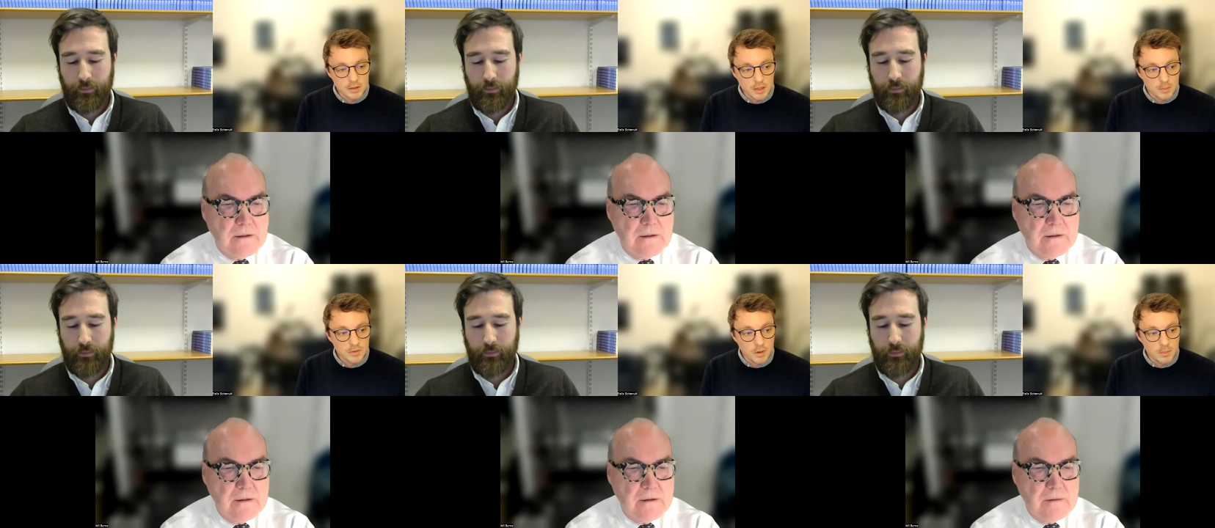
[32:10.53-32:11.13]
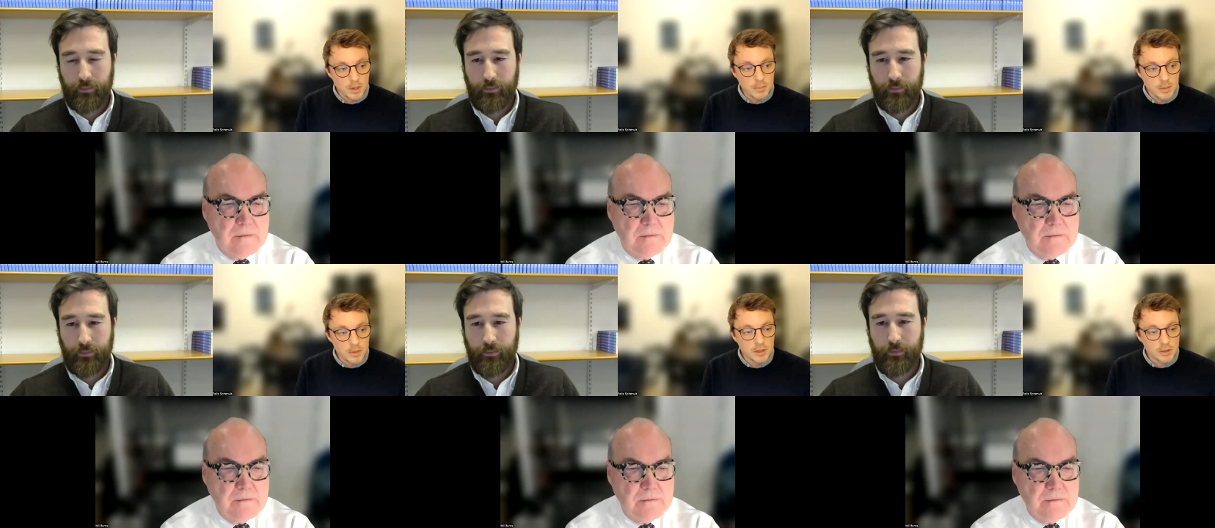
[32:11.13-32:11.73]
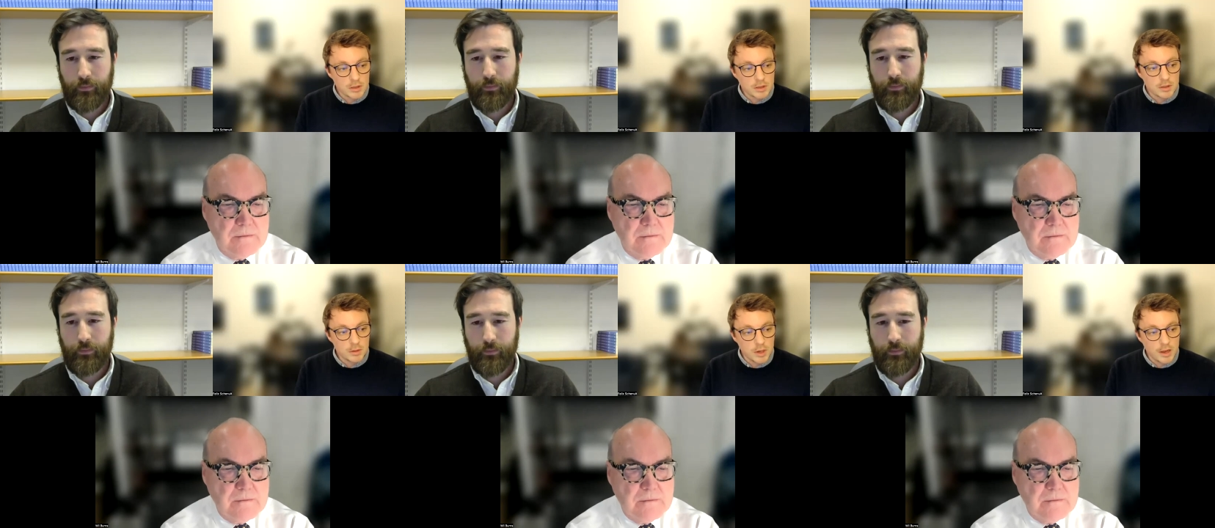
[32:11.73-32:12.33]
Speaker 1: comes from. But maybe Josh
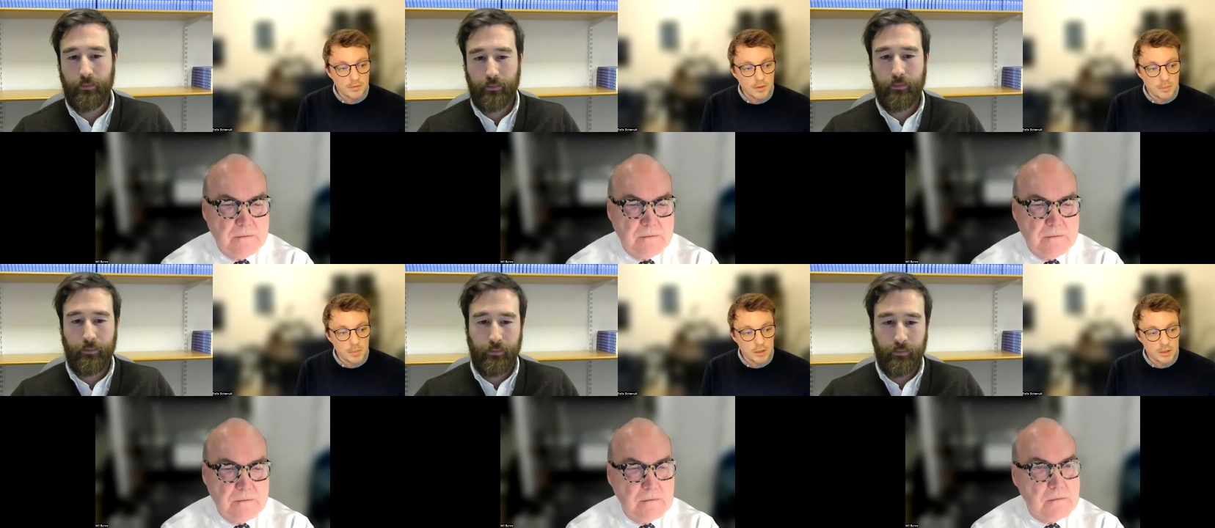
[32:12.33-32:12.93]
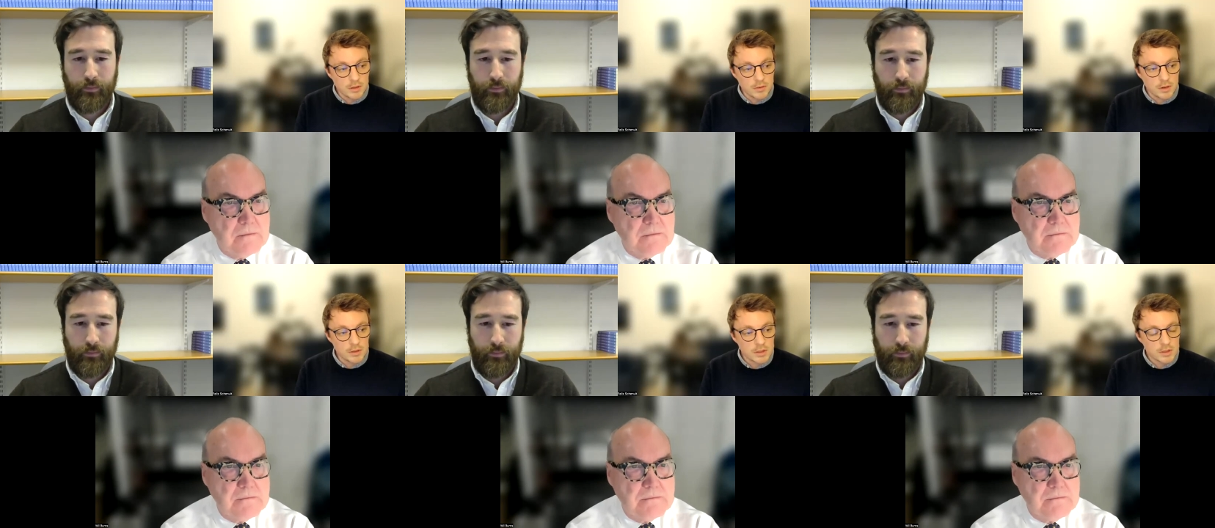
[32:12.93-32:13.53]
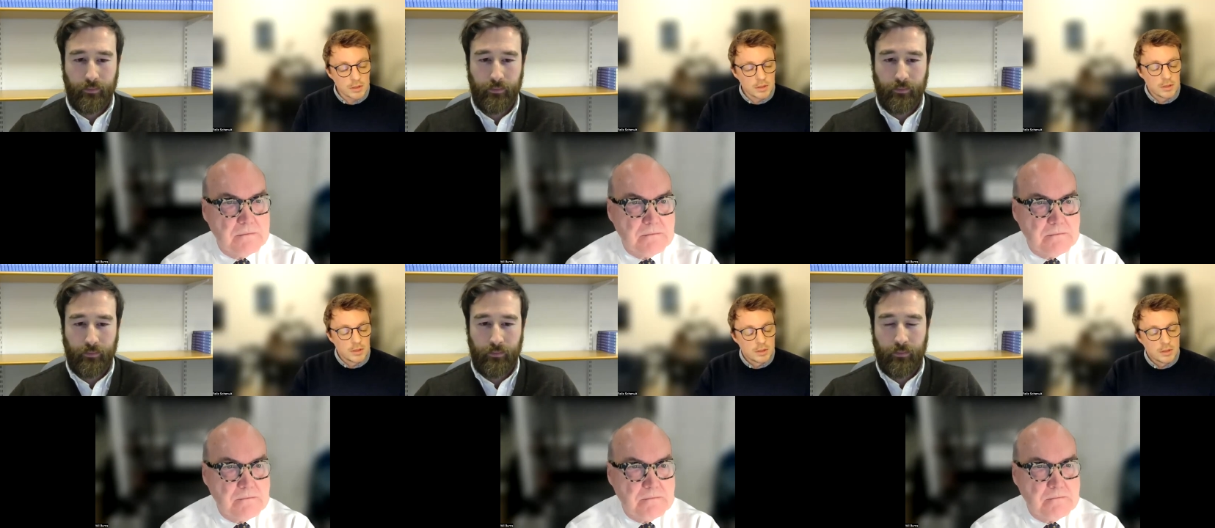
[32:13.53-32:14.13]
have um, additional thoughts.
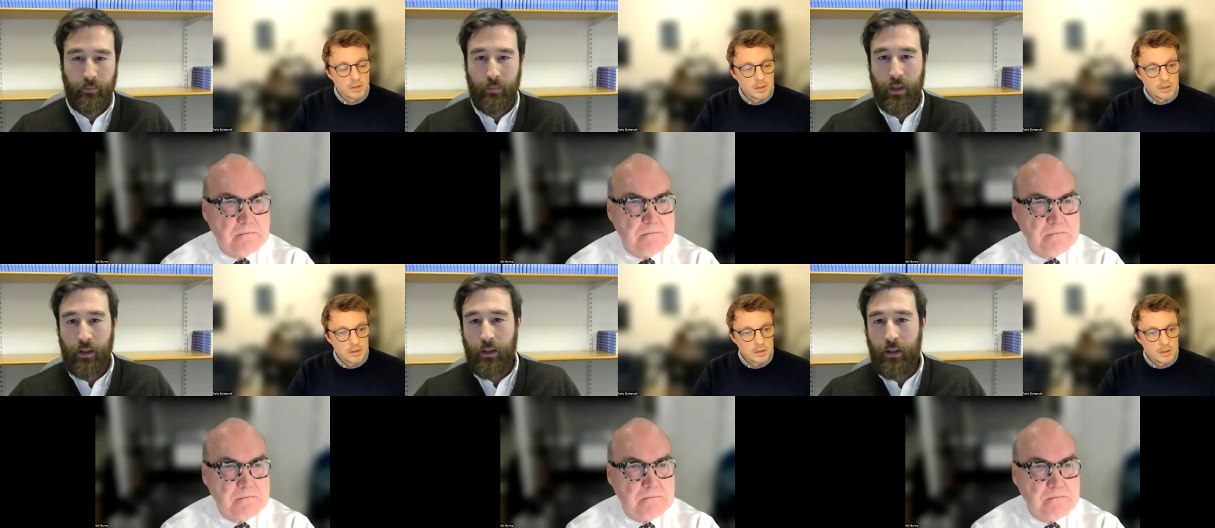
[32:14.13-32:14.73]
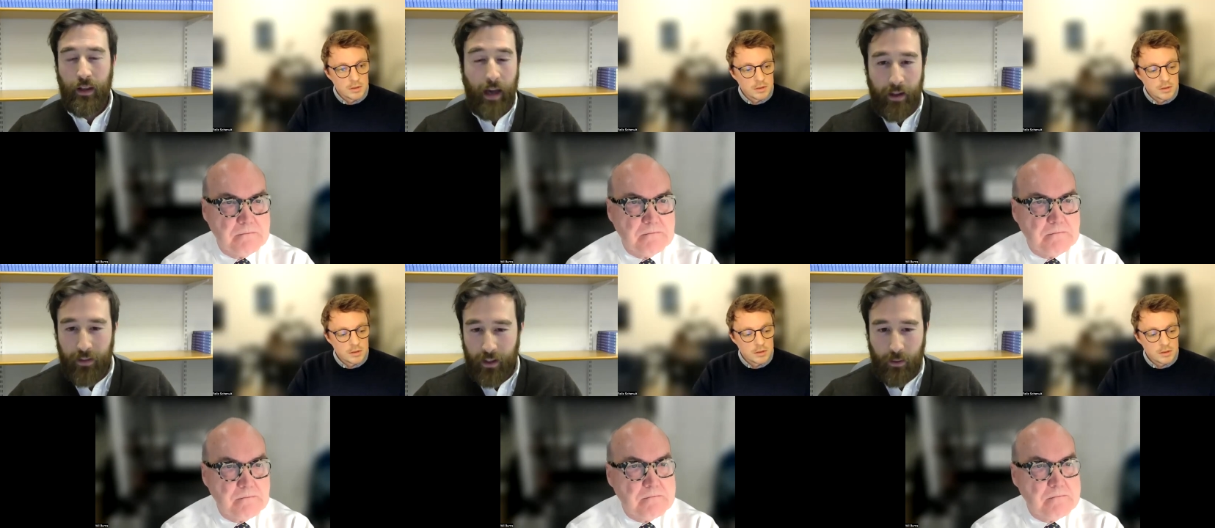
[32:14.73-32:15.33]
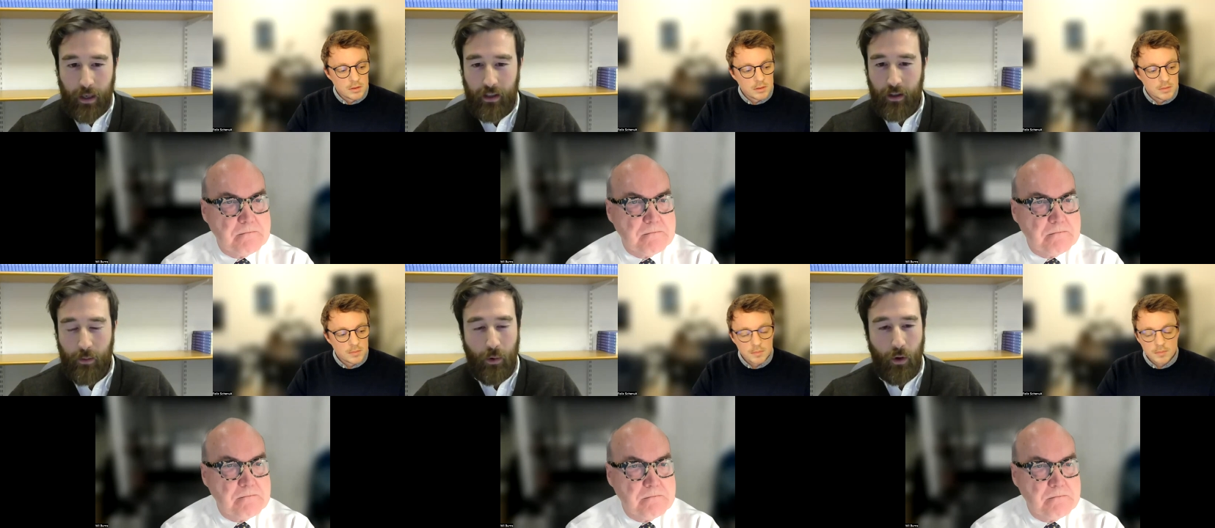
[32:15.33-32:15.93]
Yeah,
Speaker 2: I think you make a
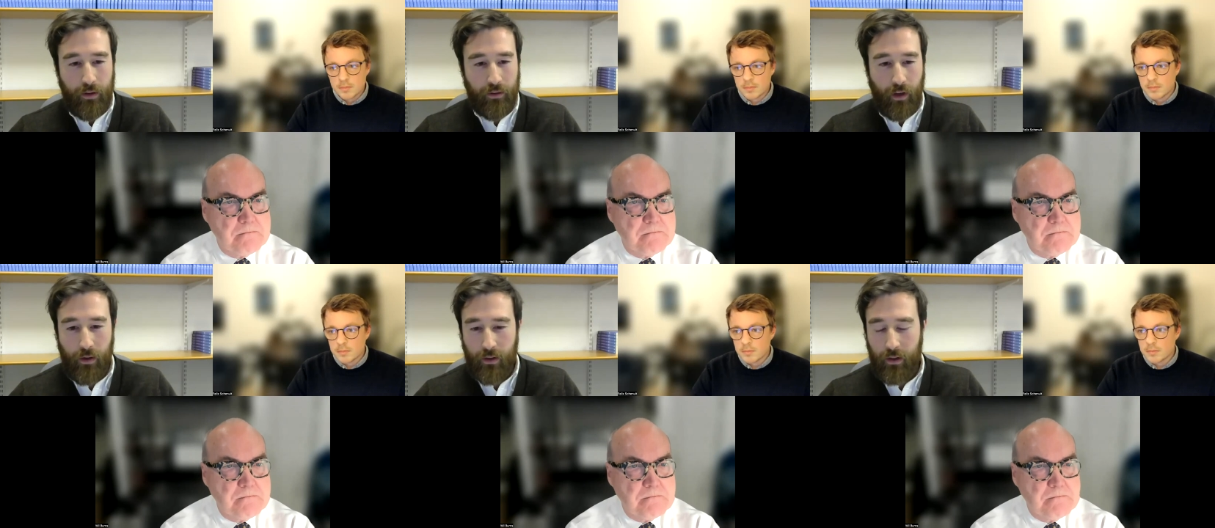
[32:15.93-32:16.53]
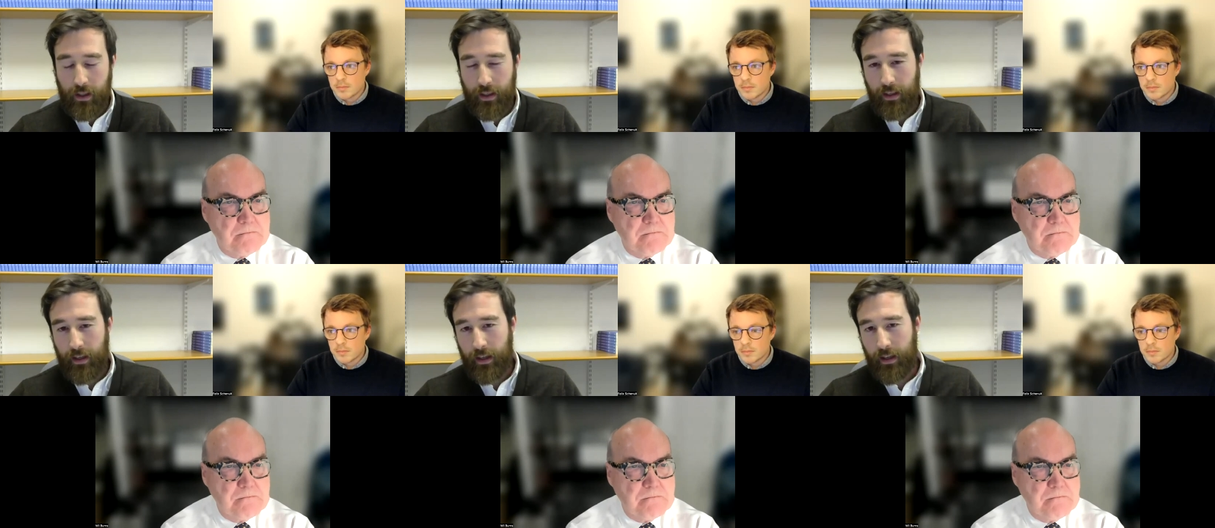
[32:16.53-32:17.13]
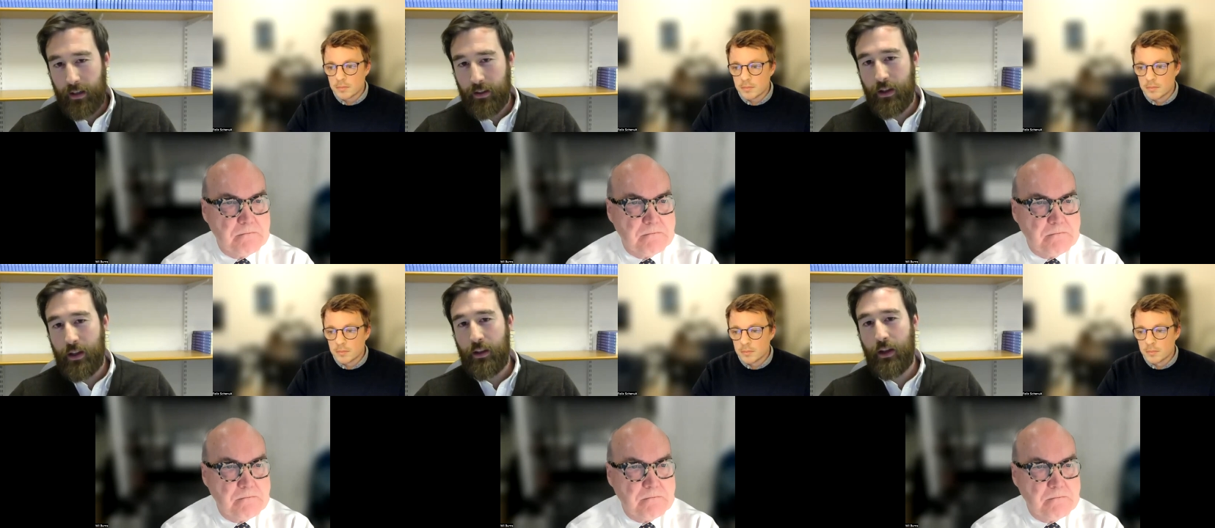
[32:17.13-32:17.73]
good point. So
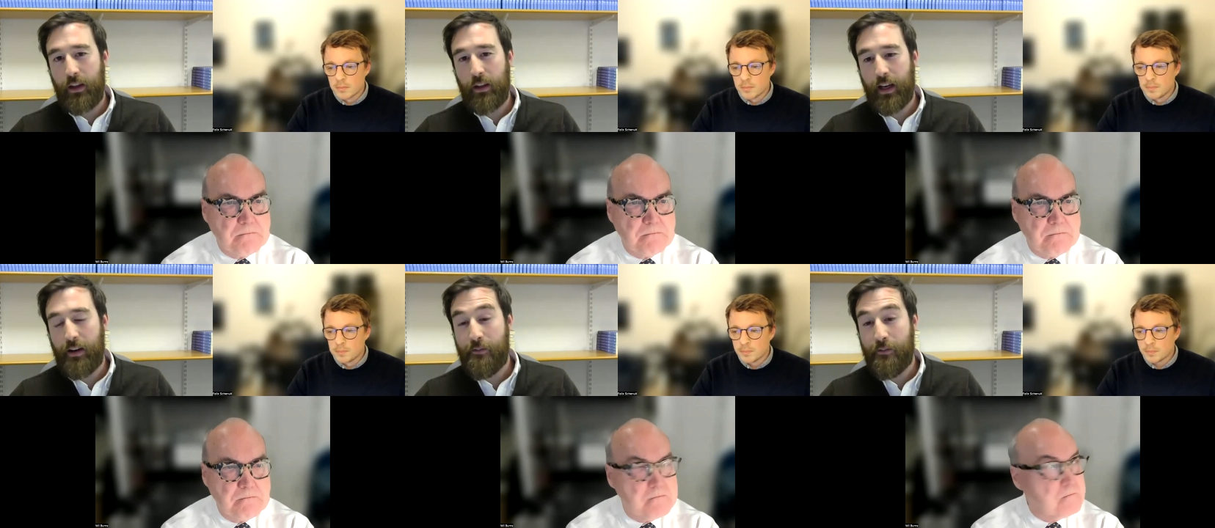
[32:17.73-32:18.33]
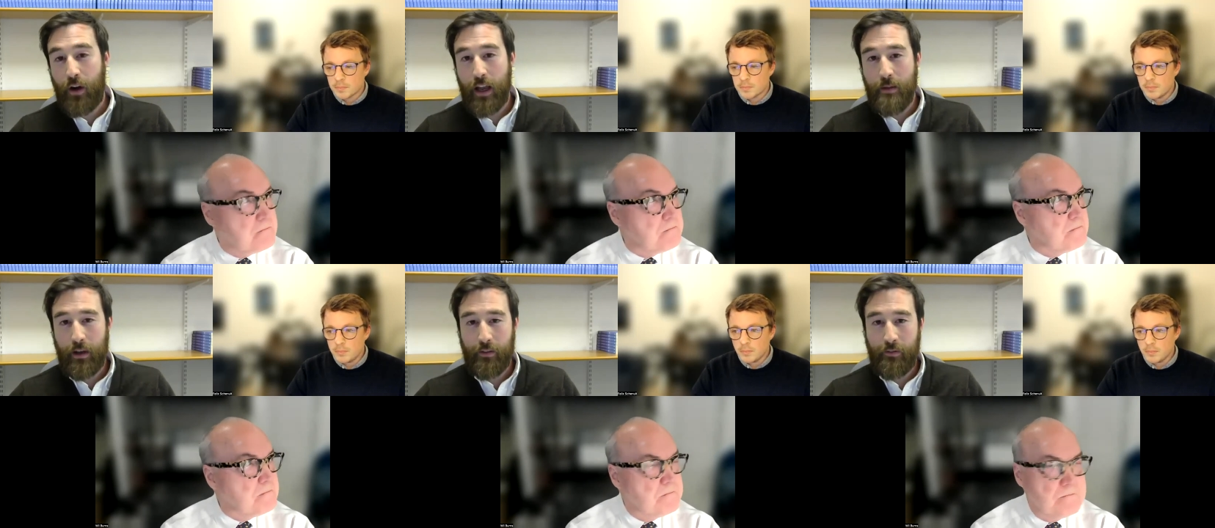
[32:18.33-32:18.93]
the, the, the kind of framing